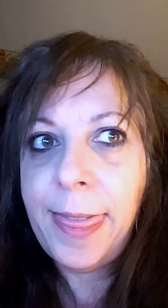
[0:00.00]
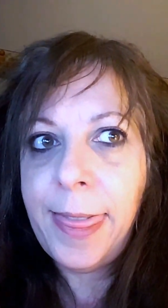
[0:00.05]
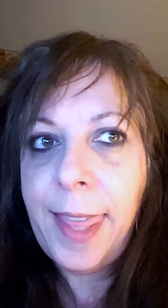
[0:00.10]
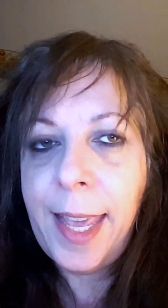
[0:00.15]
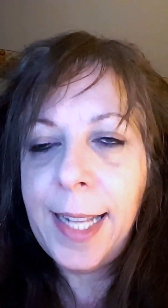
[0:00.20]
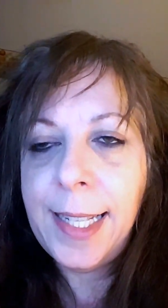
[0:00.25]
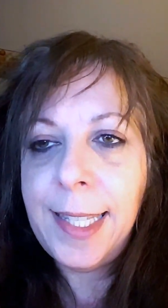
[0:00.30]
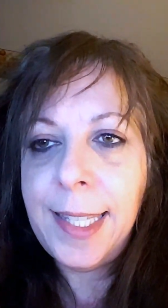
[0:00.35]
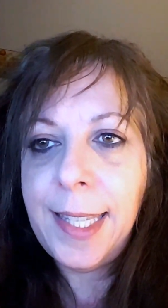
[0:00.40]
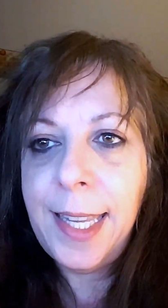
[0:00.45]

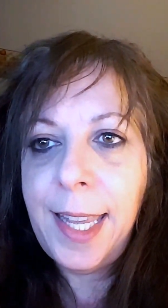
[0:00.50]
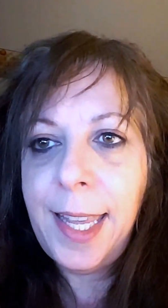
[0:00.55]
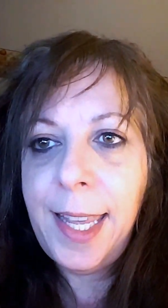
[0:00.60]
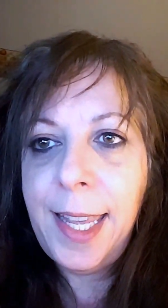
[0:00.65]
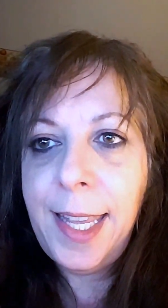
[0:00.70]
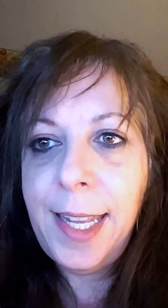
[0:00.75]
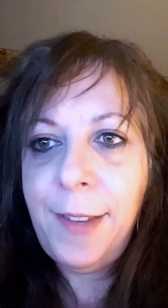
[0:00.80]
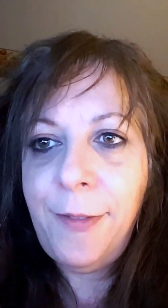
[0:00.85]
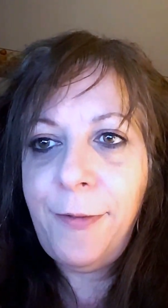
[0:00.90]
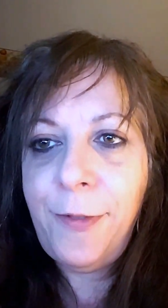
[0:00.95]
that's
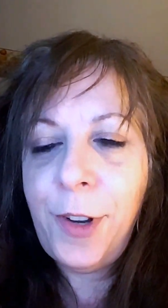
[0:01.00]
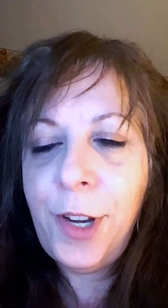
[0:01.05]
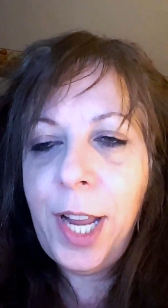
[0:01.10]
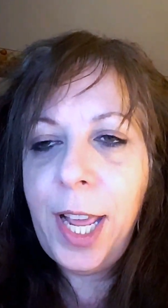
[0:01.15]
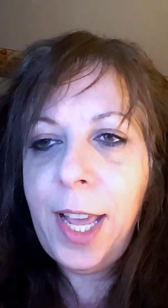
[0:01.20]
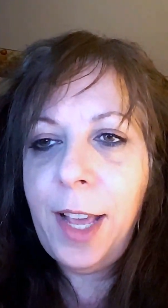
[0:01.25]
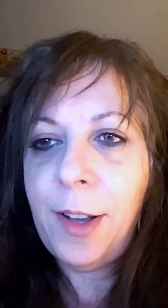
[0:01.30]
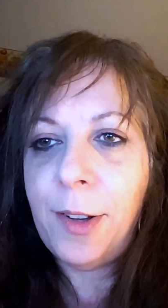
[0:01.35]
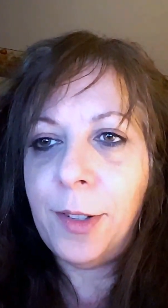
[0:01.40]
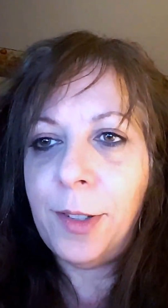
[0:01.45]
it for
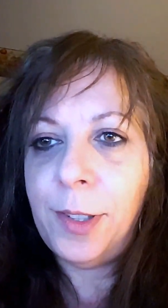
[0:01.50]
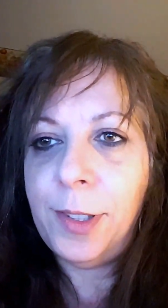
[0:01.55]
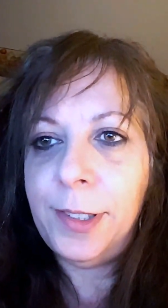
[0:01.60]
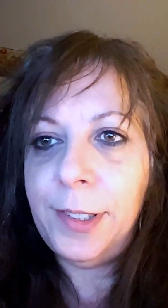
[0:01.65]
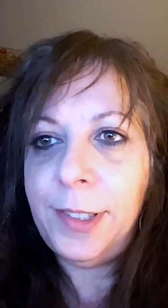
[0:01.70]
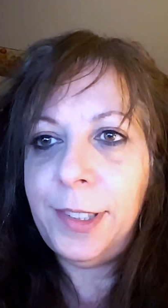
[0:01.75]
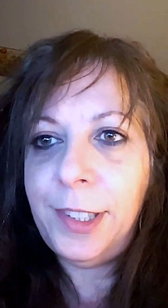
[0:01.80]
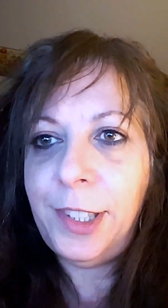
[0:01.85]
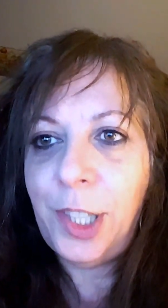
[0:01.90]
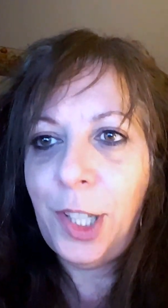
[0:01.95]
now.
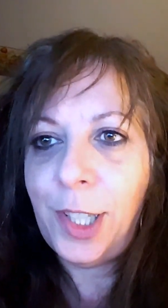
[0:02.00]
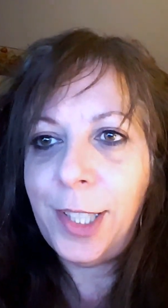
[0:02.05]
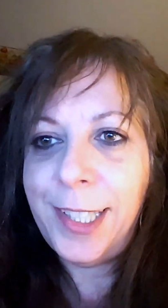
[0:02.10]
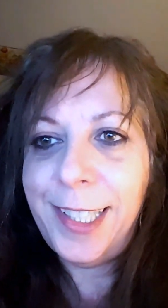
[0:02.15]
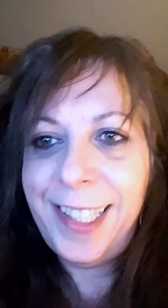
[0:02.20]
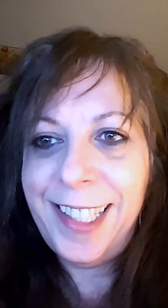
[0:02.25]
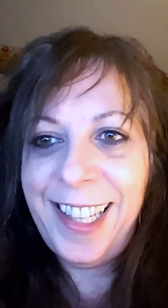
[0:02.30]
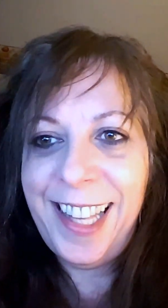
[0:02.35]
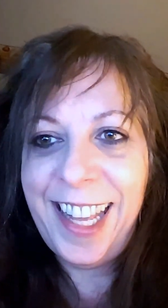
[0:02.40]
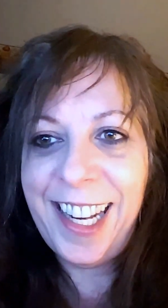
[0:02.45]
Talk
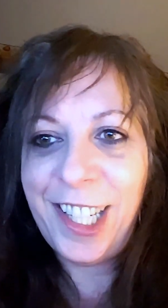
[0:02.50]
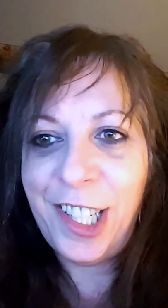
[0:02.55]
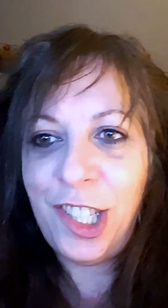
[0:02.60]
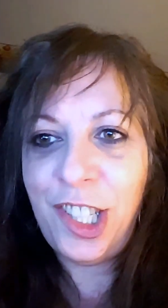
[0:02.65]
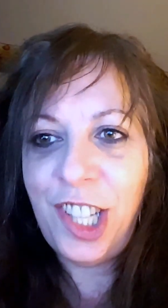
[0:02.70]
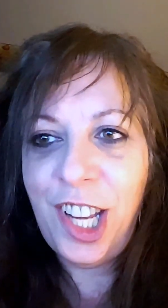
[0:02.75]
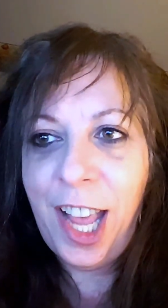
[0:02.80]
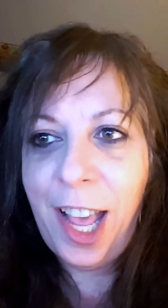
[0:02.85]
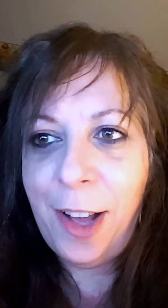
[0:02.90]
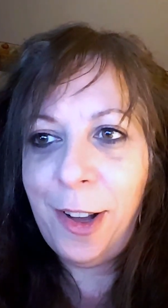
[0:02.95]
to you later.
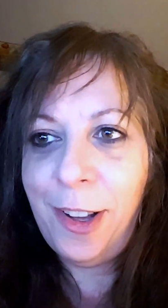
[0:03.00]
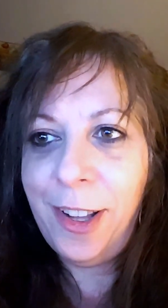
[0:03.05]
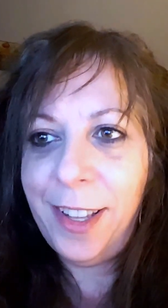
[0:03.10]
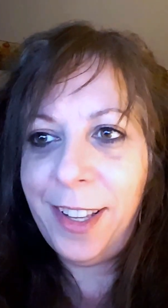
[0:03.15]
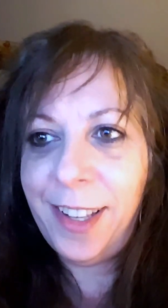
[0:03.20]
Ciao.